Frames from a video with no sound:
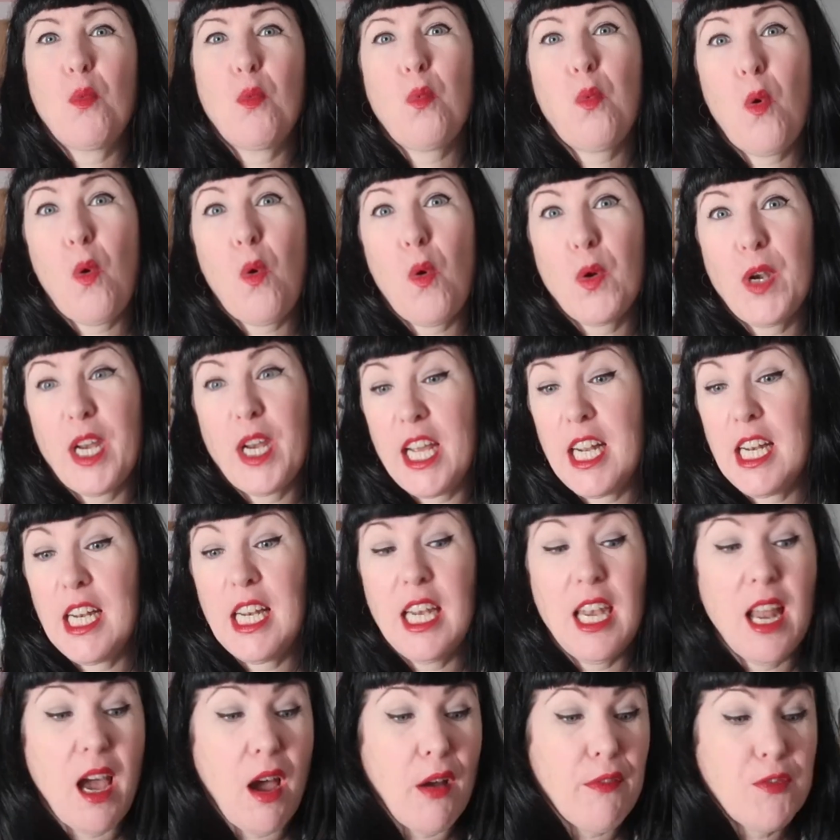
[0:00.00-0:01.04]
worn and
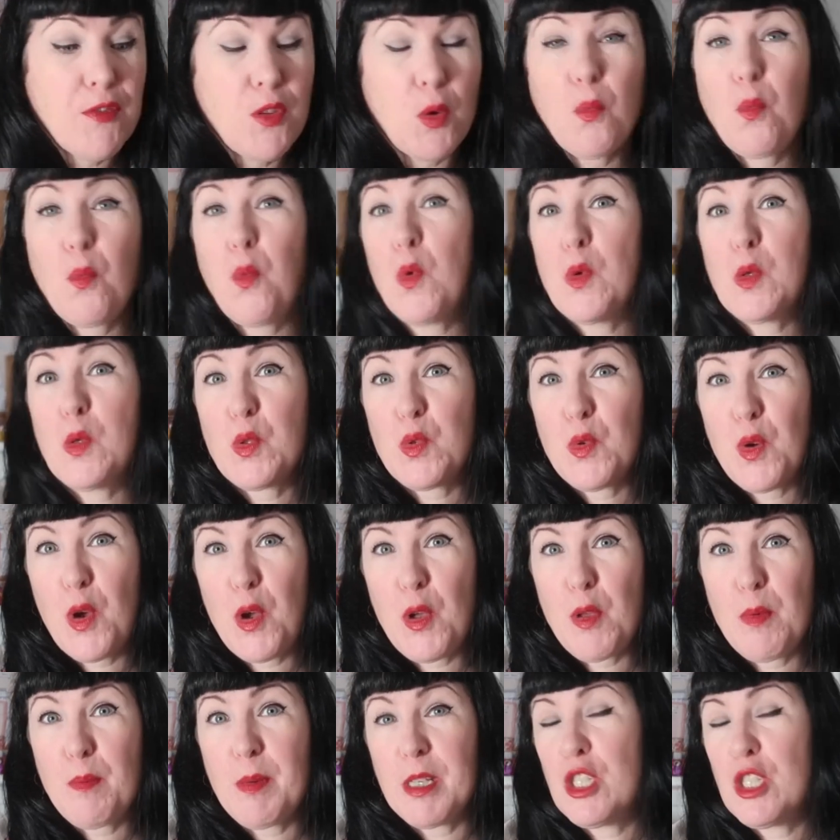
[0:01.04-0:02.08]
loved
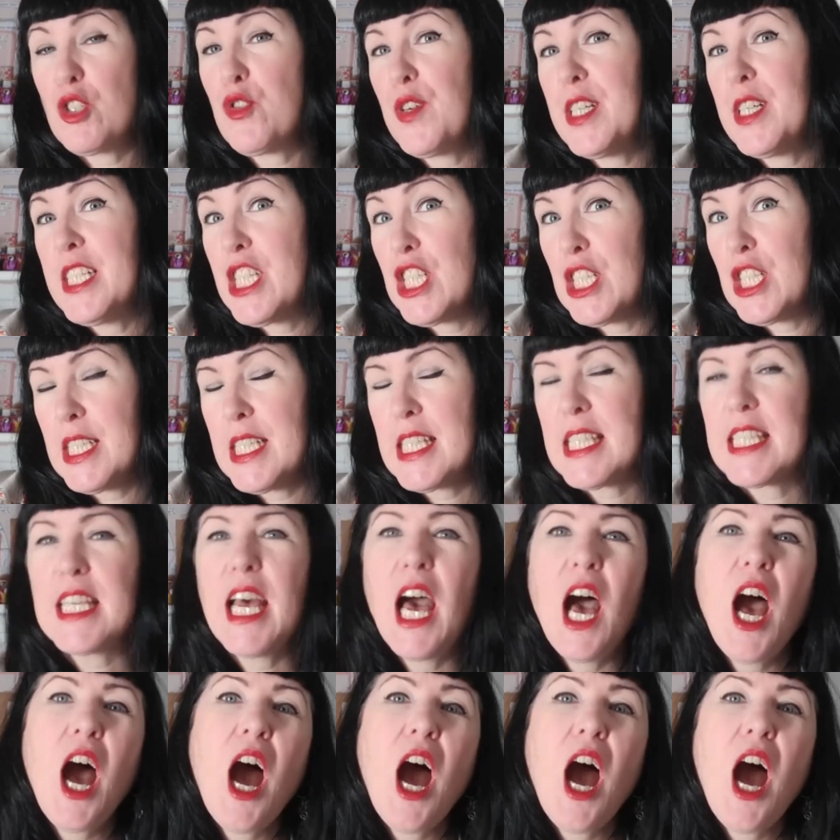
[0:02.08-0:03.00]
wardrobe treasures,